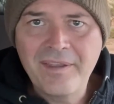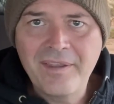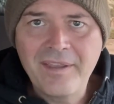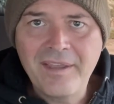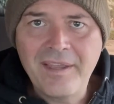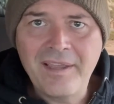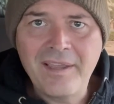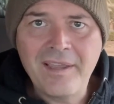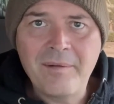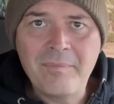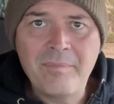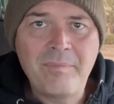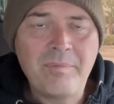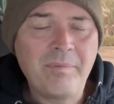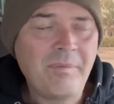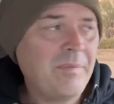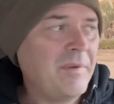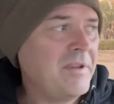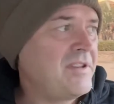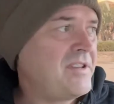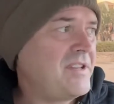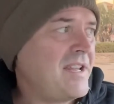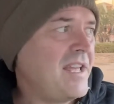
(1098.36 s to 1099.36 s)
And
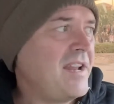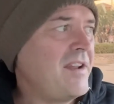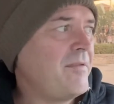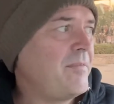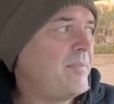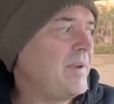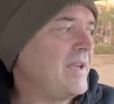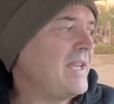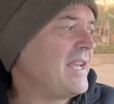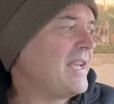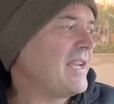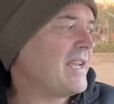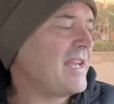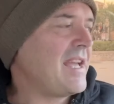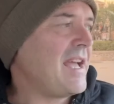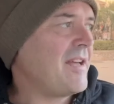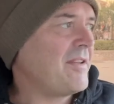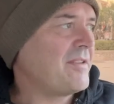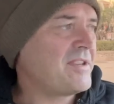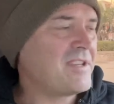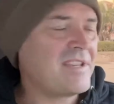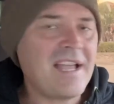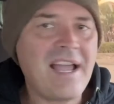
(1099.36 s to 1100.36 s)
instead of being
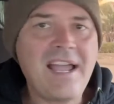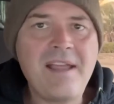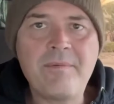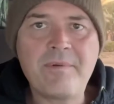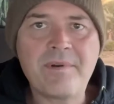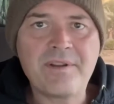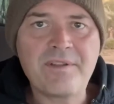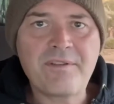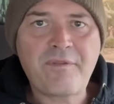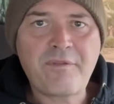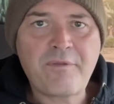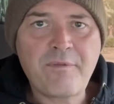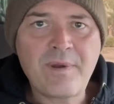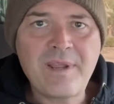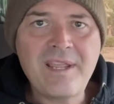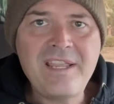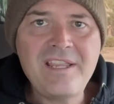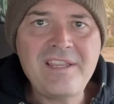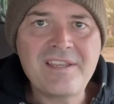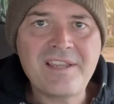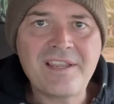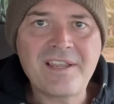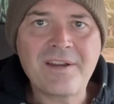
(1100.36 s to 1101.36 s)
outside where it's
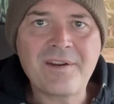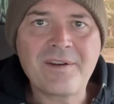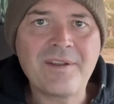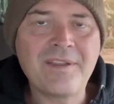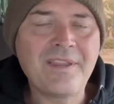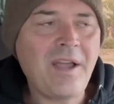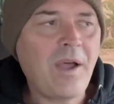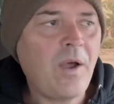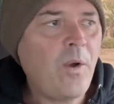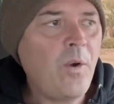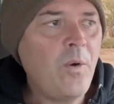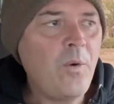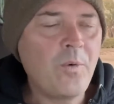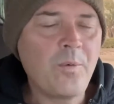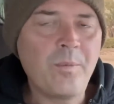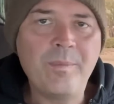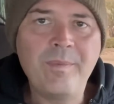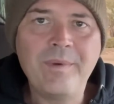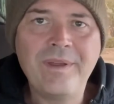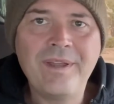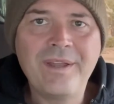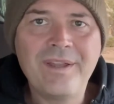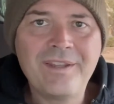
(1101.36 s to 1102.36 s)
freezing or in the
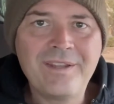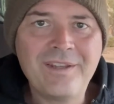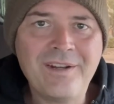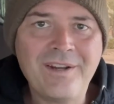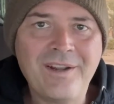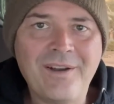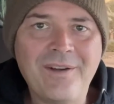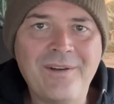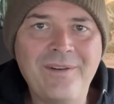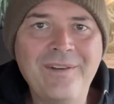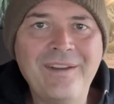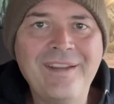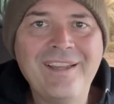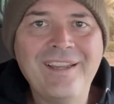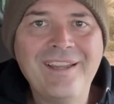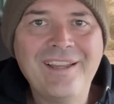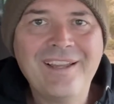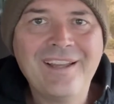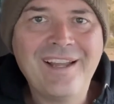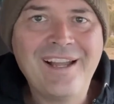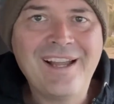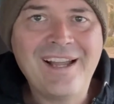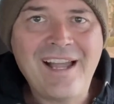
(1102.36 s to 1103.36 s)
home,
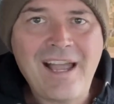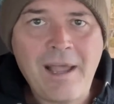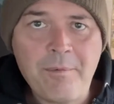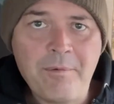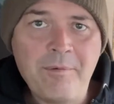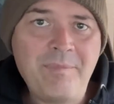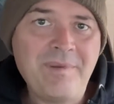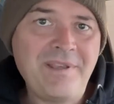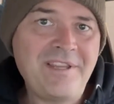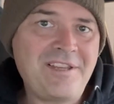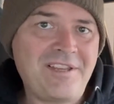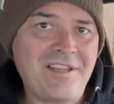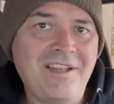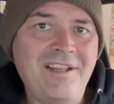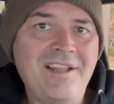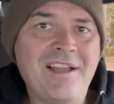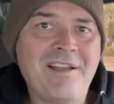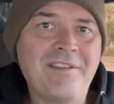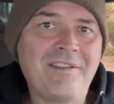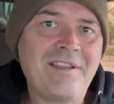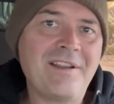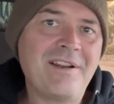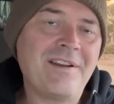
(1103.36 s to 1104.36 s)
I would be sitting
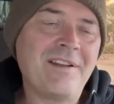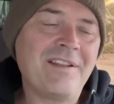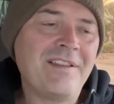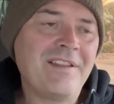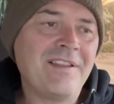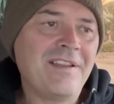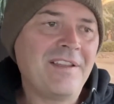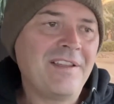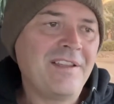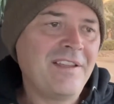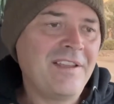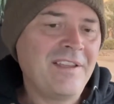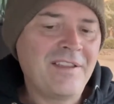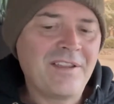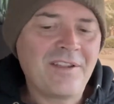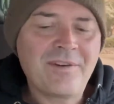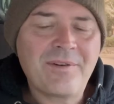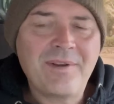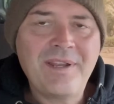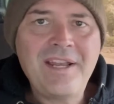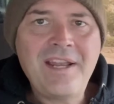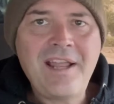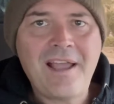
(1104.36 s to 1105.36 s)
out there in the
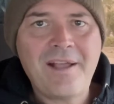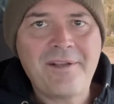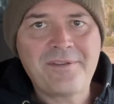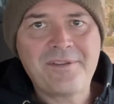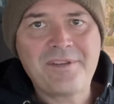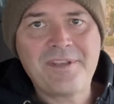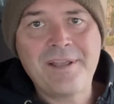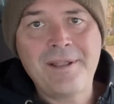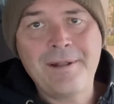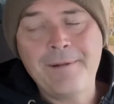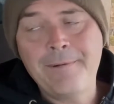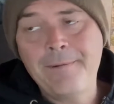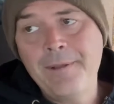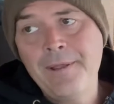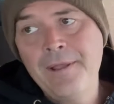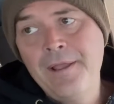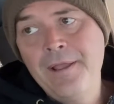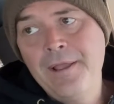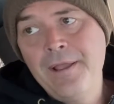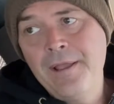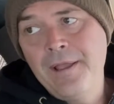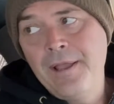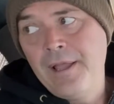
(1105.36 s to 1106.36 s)
greenhouse. And
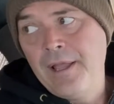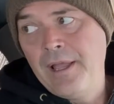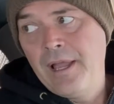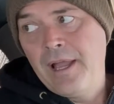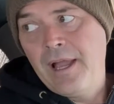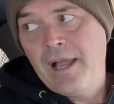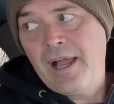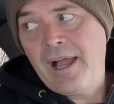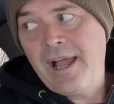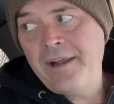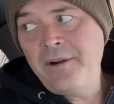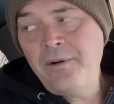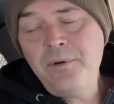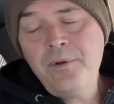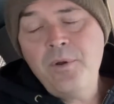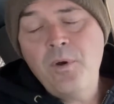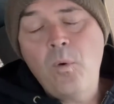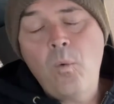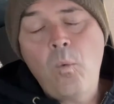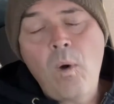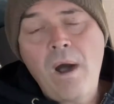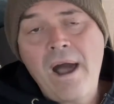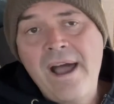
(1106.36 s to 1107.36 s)
I don't
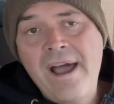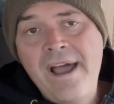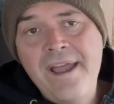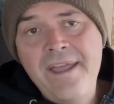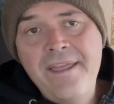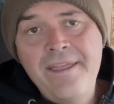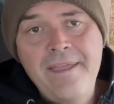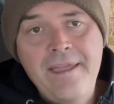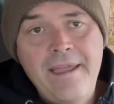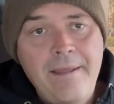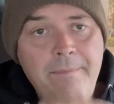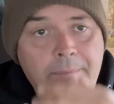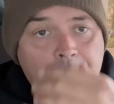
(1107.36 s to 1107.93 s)
know why